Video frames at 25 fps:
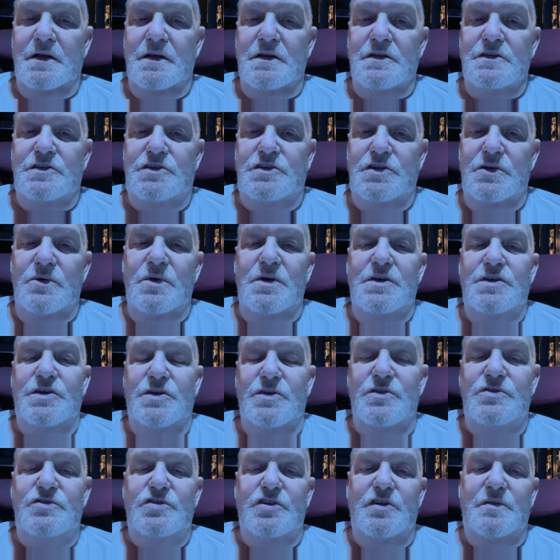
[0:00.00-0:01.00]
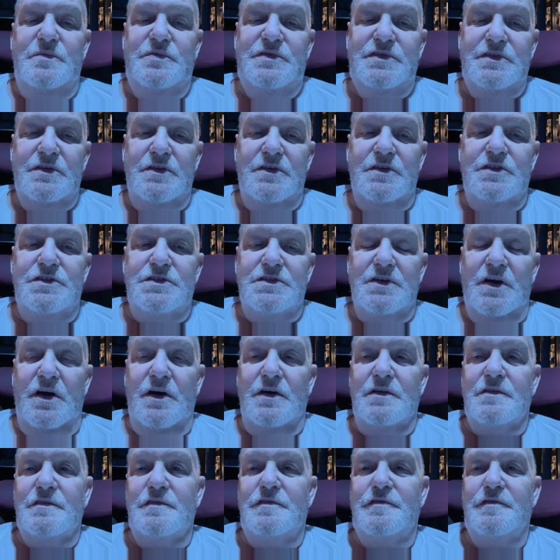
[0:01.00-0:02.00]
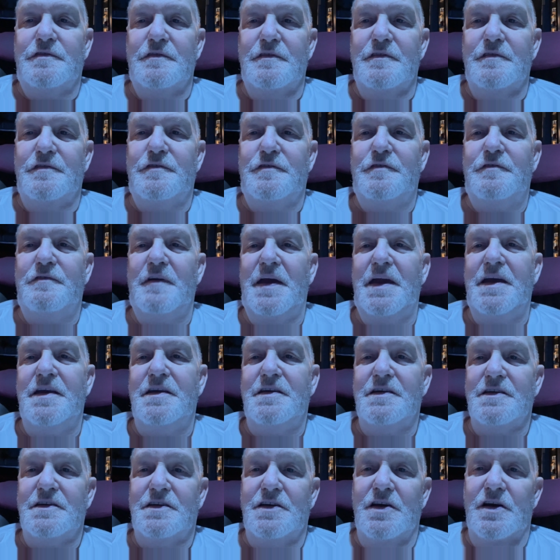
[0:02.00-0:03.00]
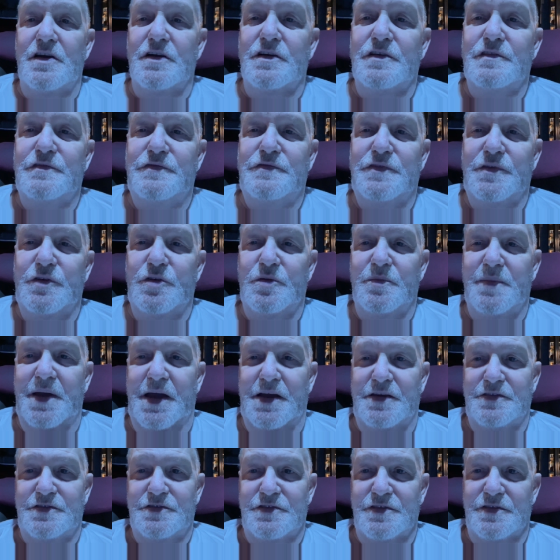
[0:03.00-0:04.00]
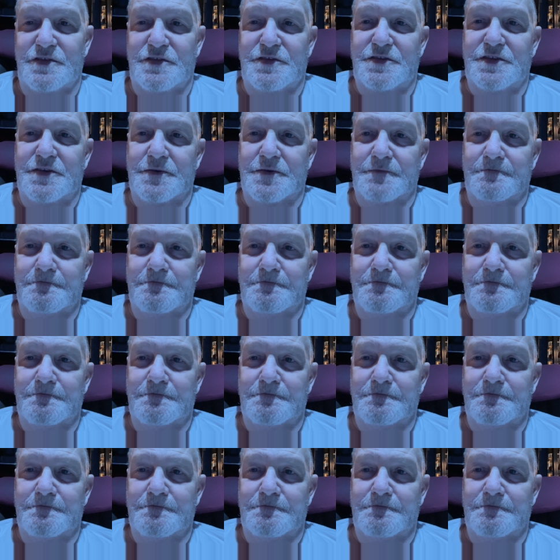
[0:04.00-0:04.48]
Do a YouTube search on fake kung fu masters.